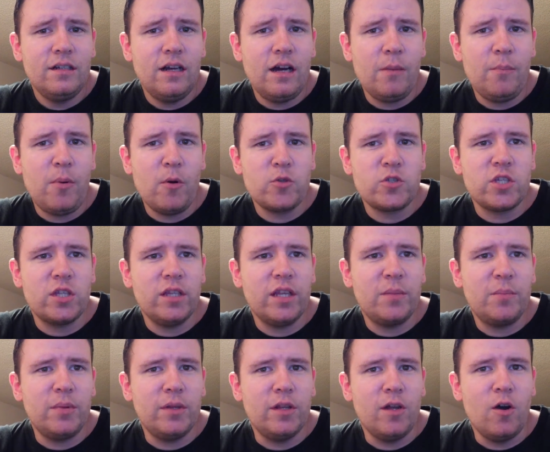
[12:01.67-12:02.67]
I'll post the
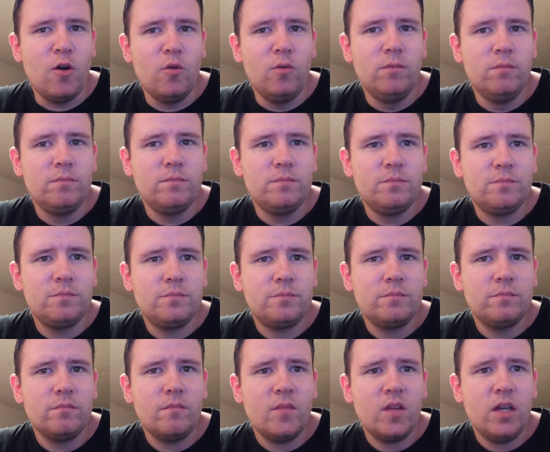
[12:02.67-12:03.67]
link below.
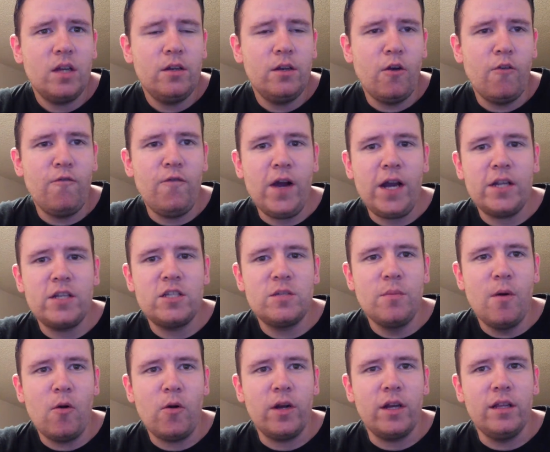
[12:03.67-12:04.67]
No fucking
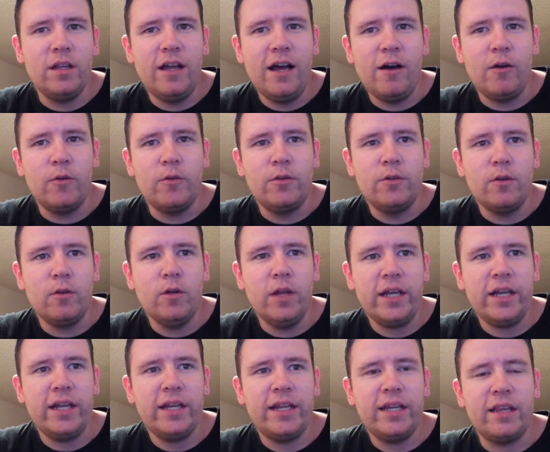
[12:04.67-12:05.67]
smoking allowed. Don't
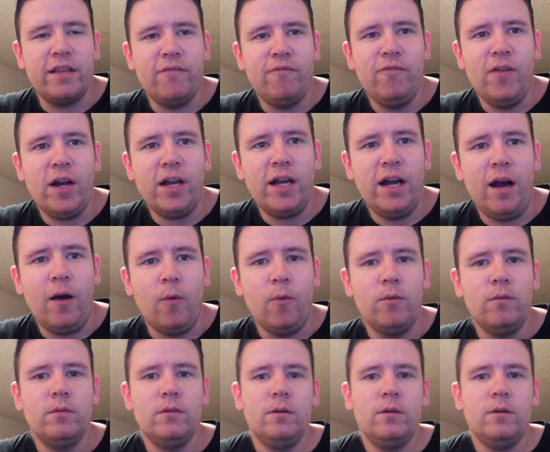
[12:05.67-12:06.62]
like it? Get the fuck out.